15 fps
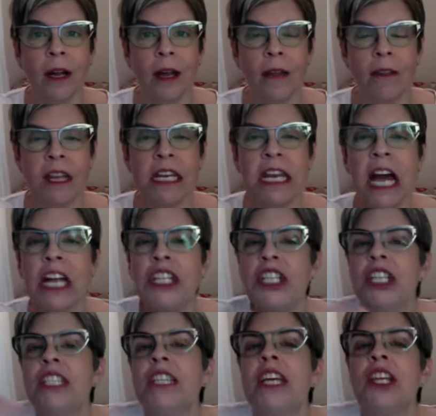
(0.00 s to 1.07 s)
The
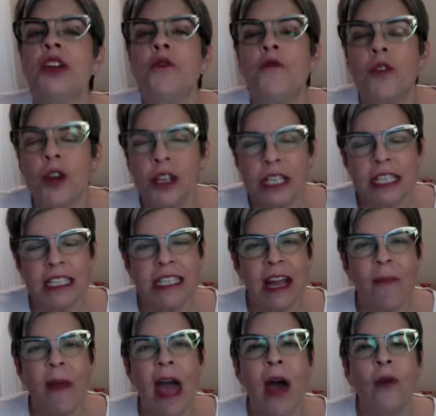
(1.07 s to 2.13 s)
nudges that you feel to step
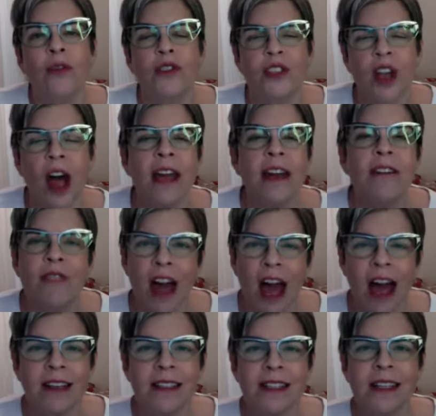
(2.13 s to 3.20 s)
outside of
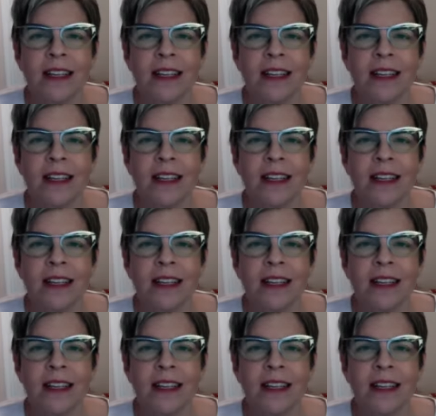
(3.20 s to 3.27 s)
that.